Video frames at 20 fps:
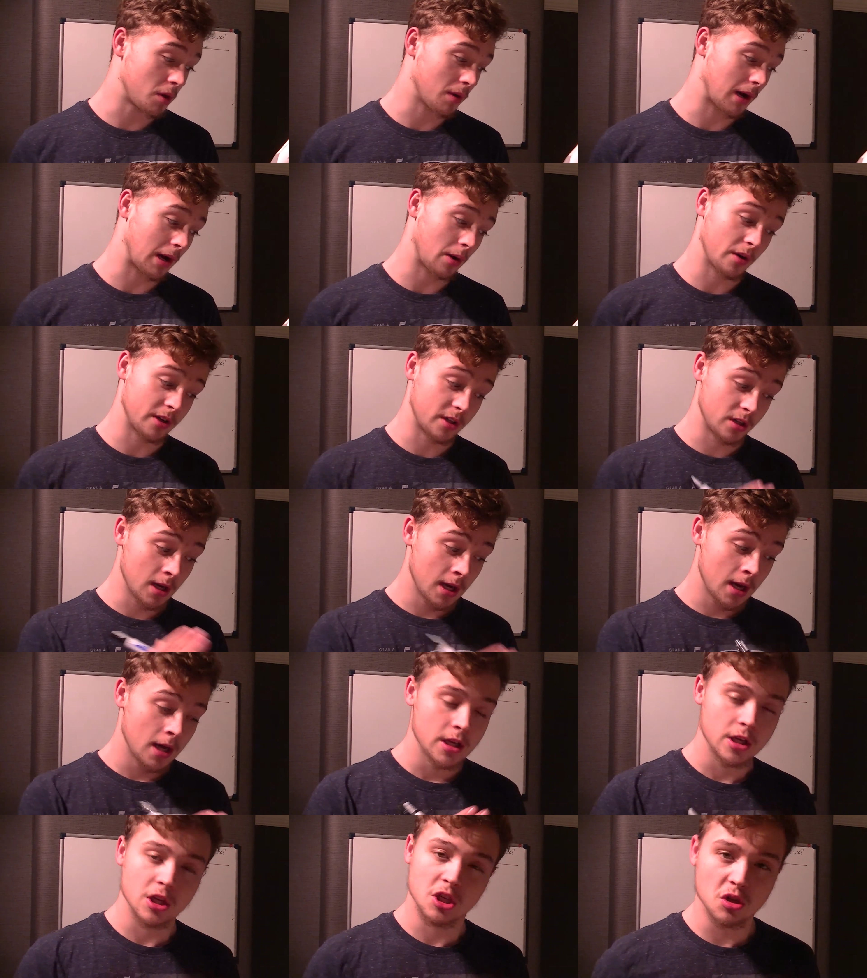you out and
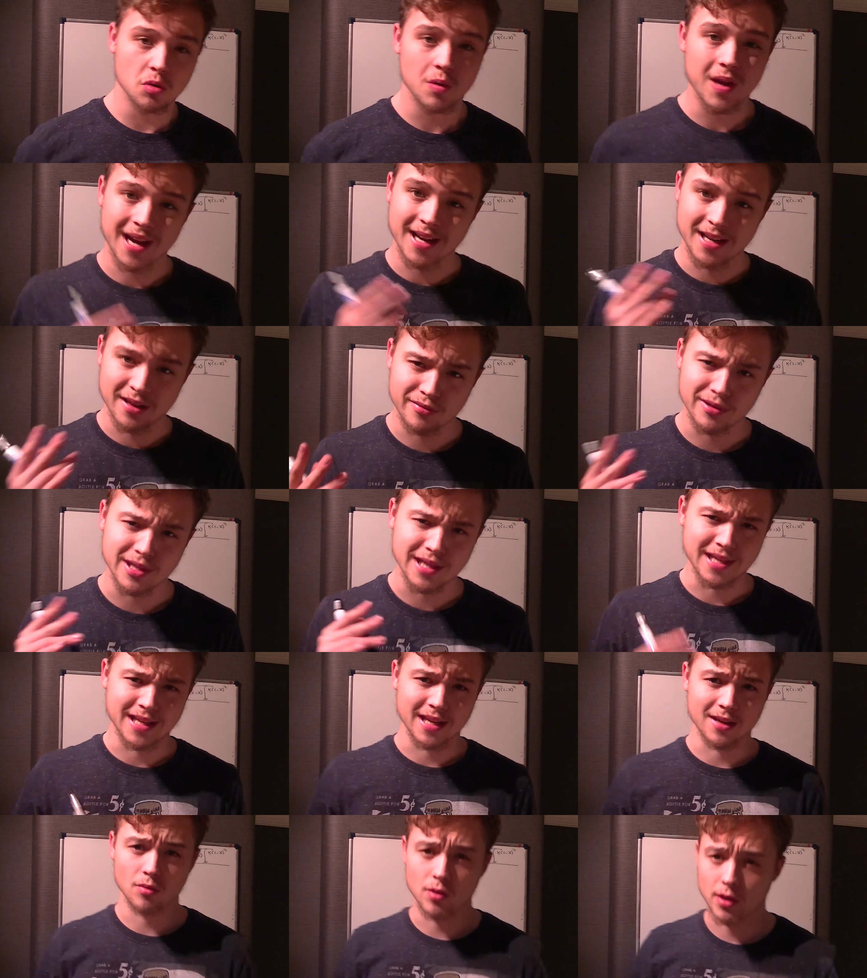you do kind of
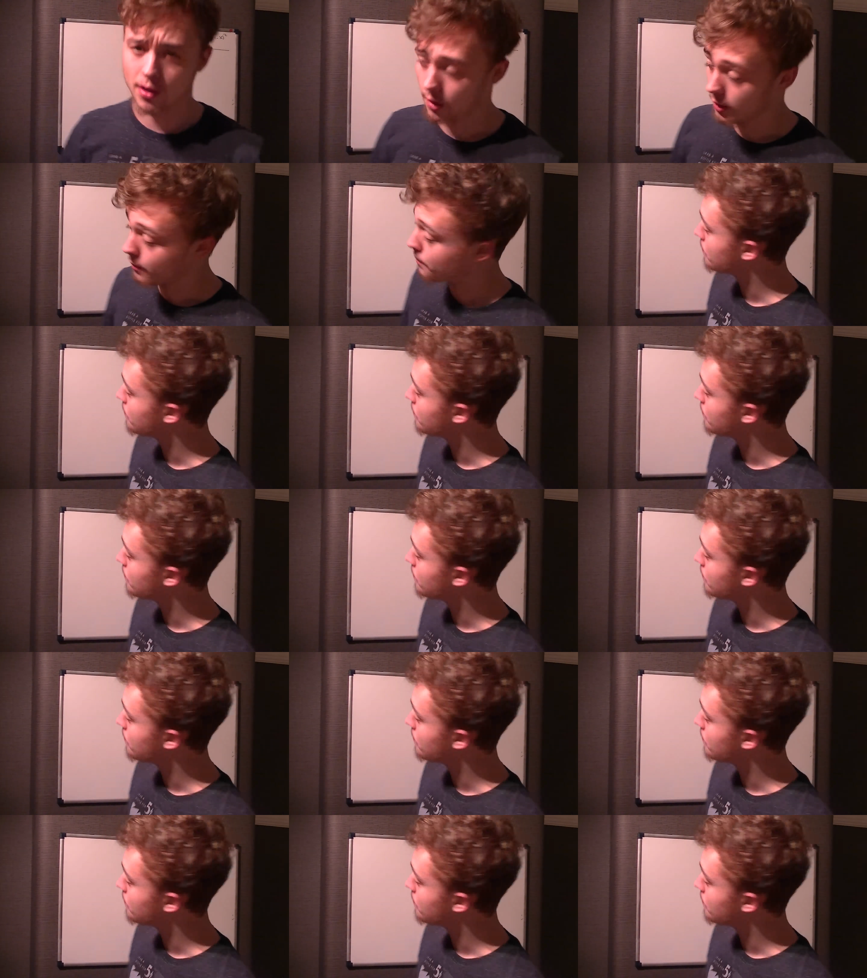need it really.